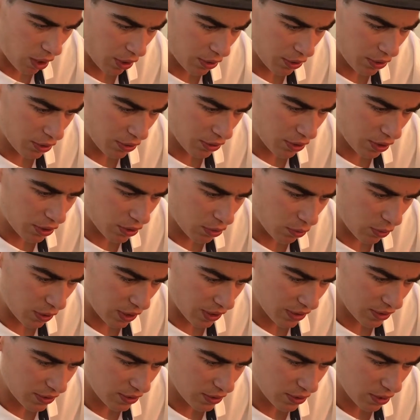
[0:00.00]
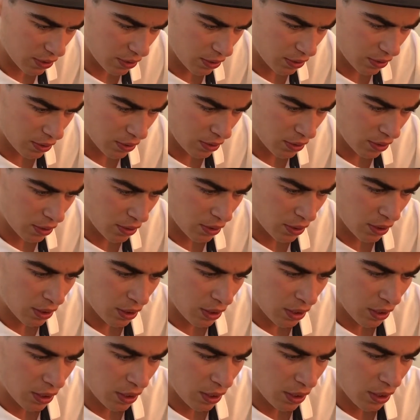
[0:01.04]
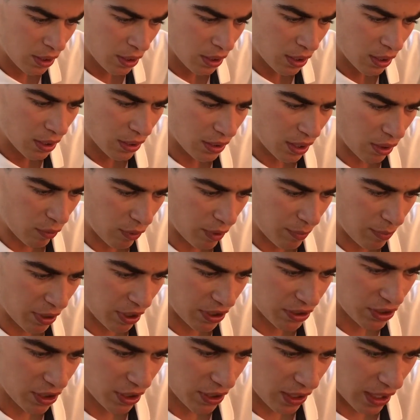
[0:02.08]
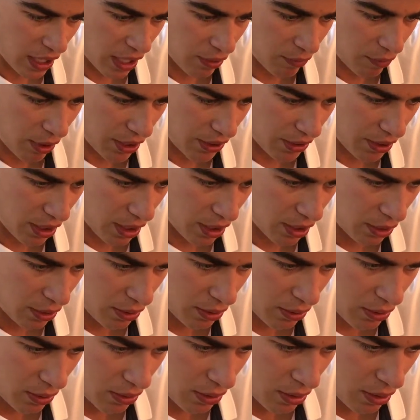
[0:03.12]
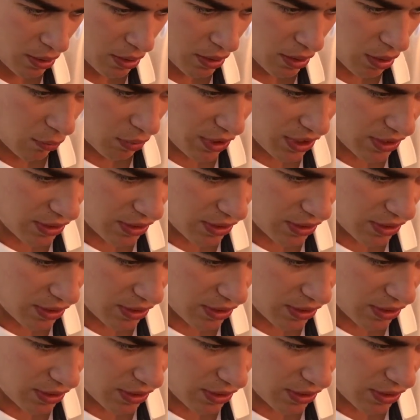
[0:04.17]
under the twist, and then we pinch it again right there, and then we